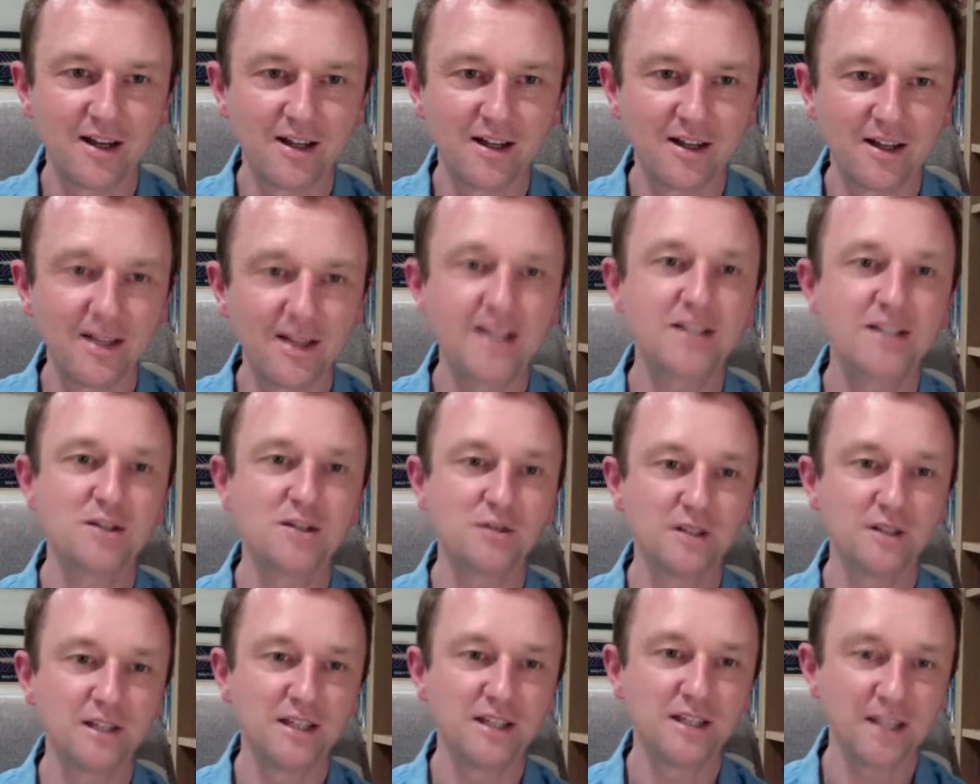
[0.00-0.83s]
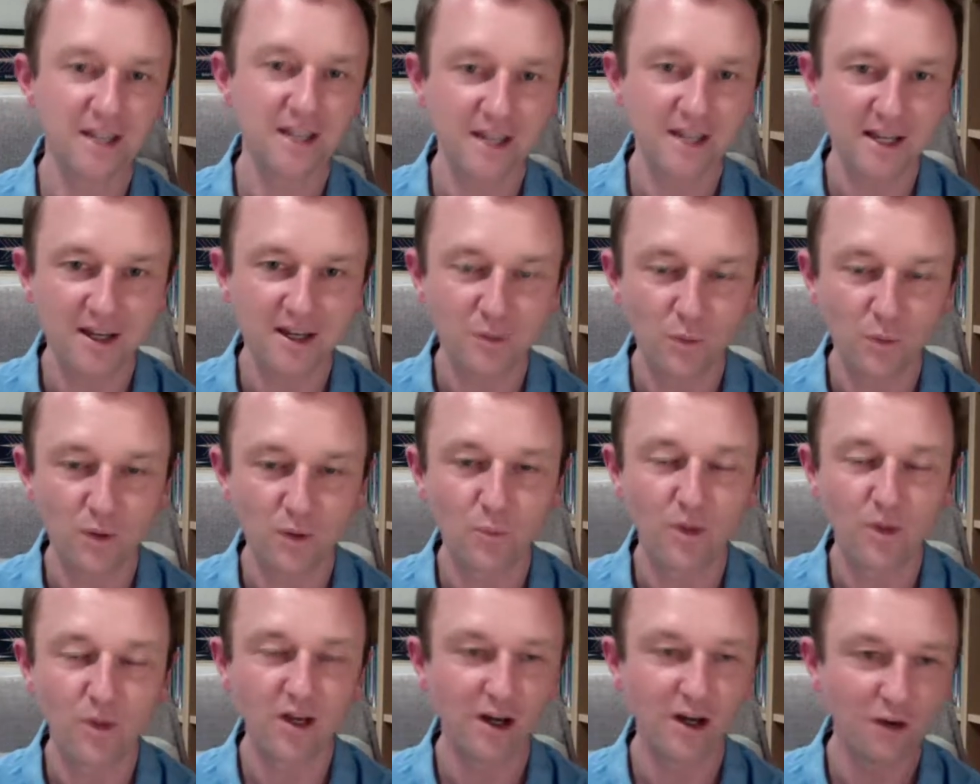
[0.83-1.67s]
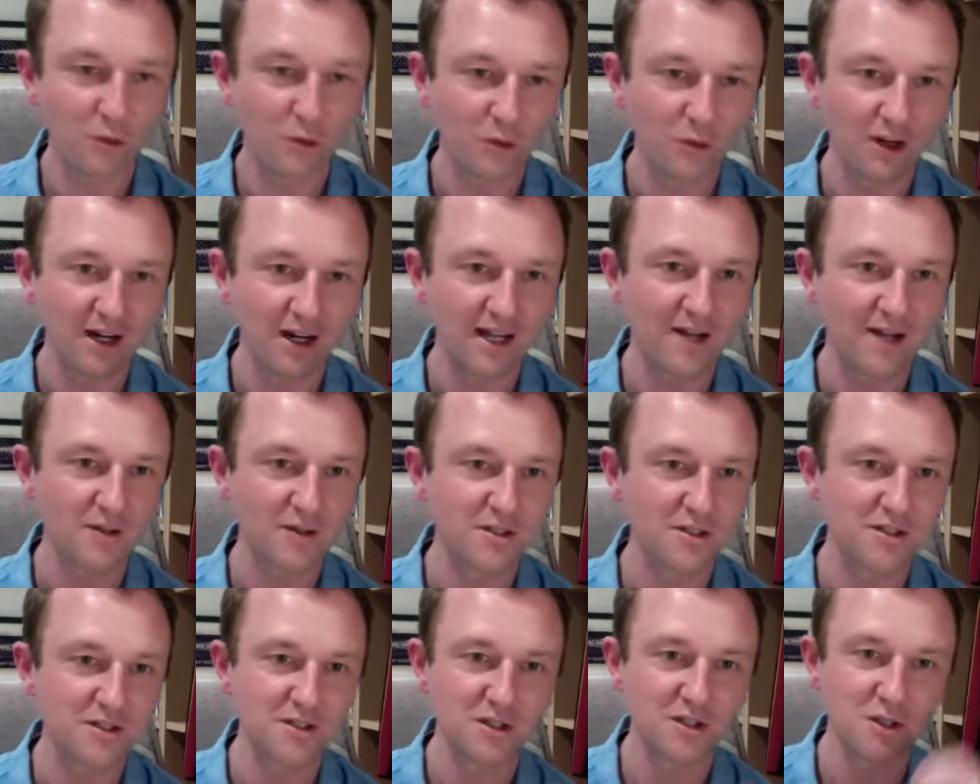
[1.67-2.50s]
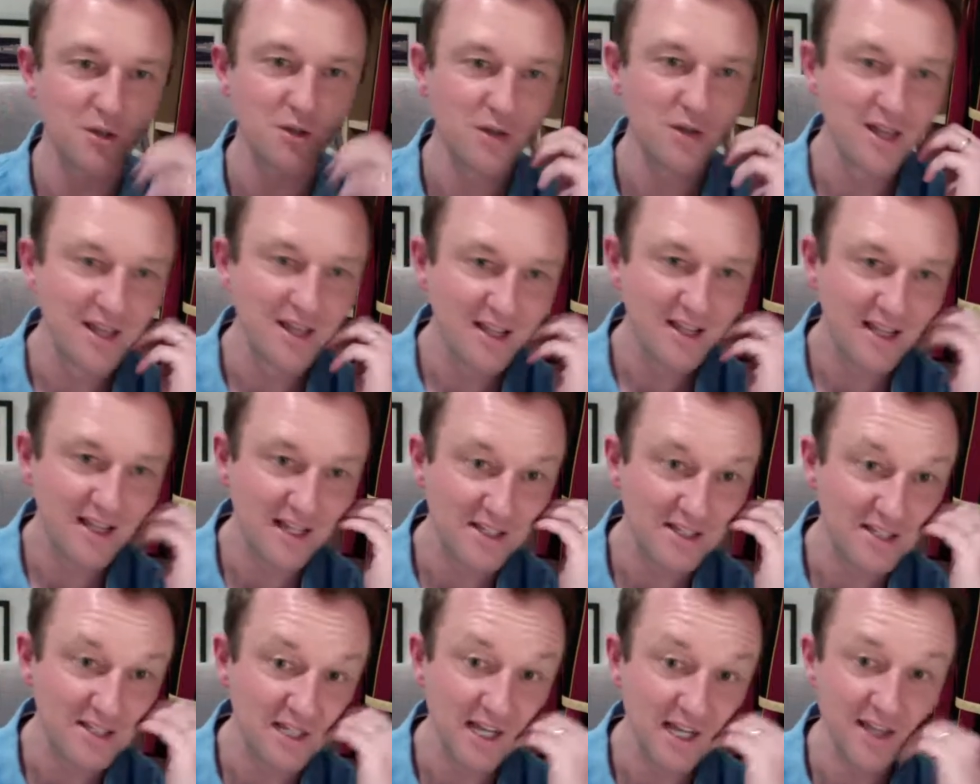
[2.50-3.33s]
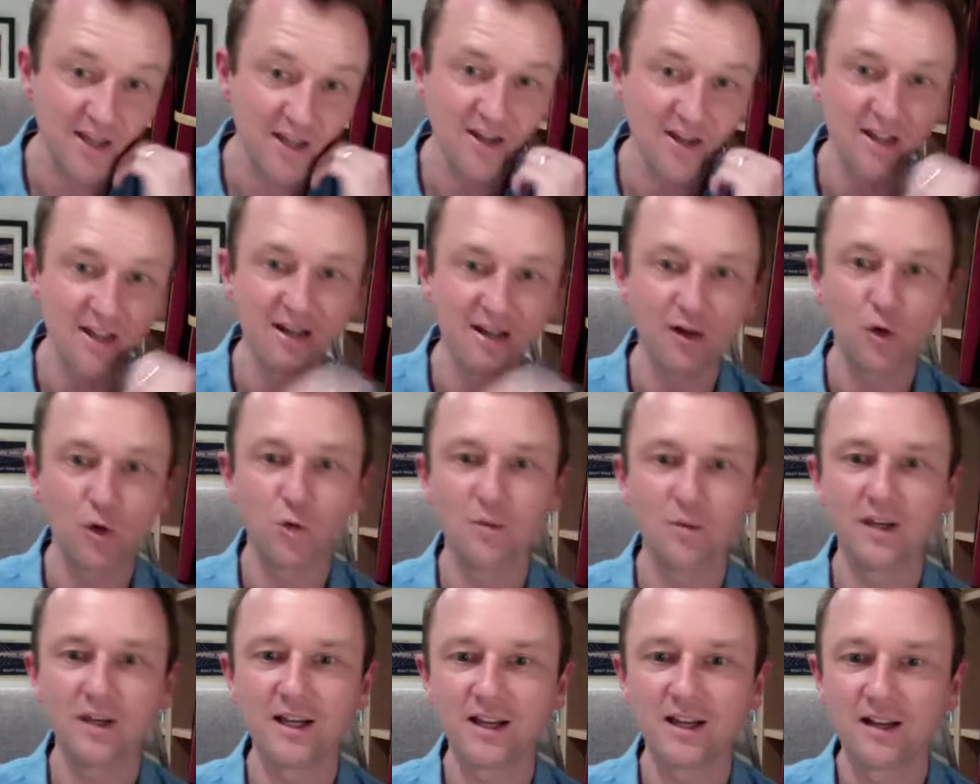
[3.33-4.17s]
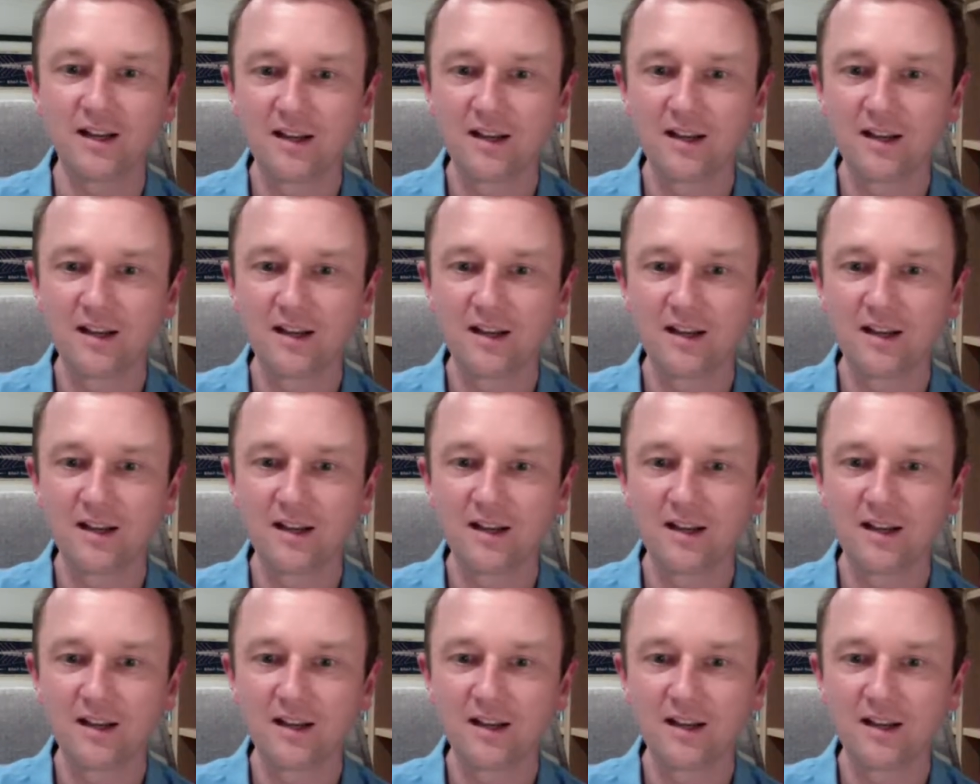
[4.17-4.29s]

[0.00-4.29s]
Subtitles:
later in the year when we are all allowed to get together in an albeit